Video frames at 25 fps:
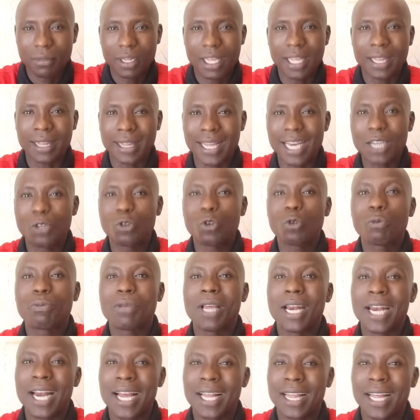And that will be
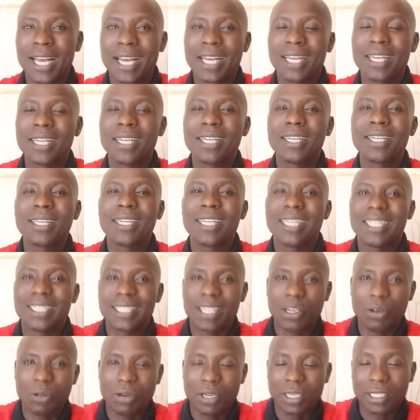another
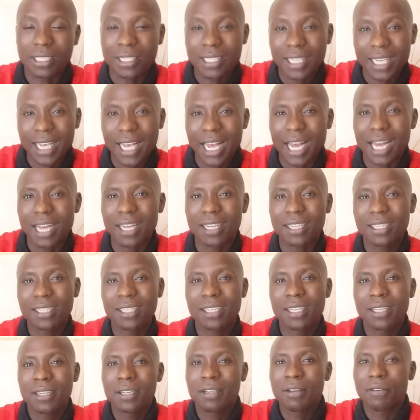insecurity scare
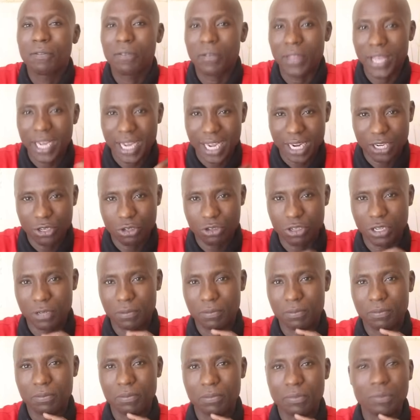for the country.
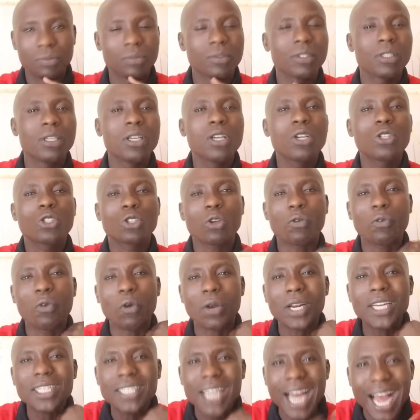So
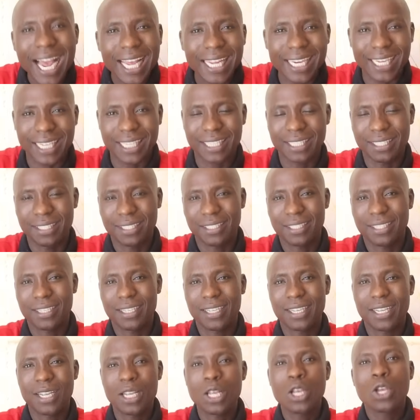for in Haiti,
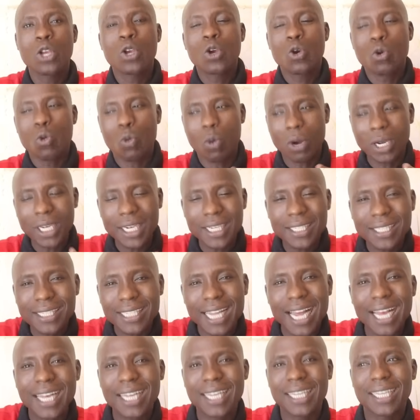what
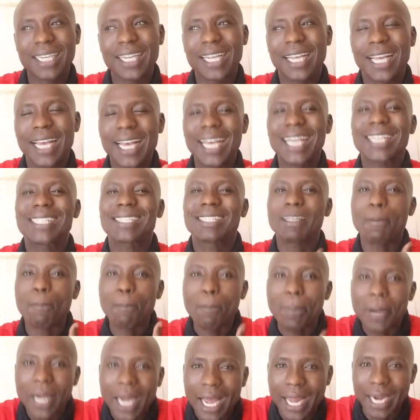exactly is the
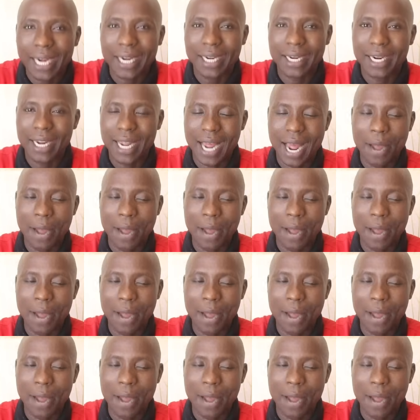plan?